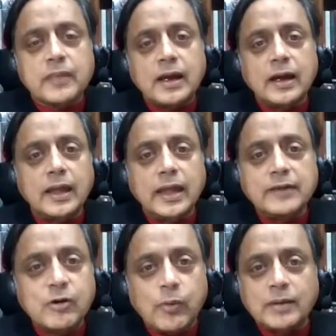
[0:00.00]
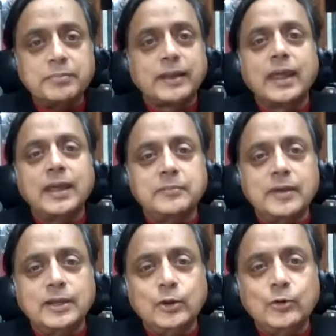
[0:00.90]
Everyone became
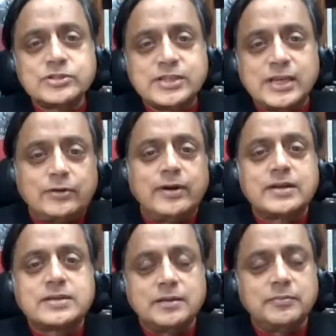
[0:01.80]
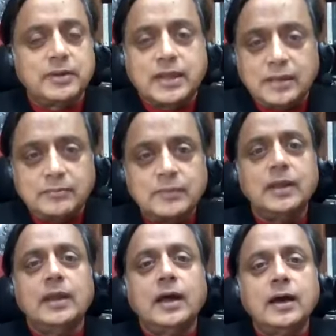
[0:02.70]
a news generator, became
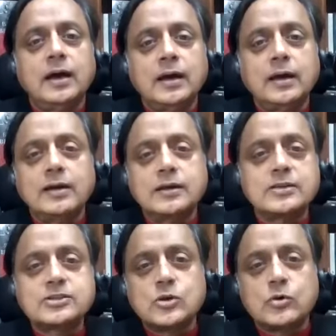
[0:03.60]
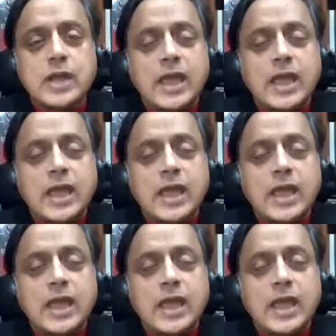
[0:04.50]
so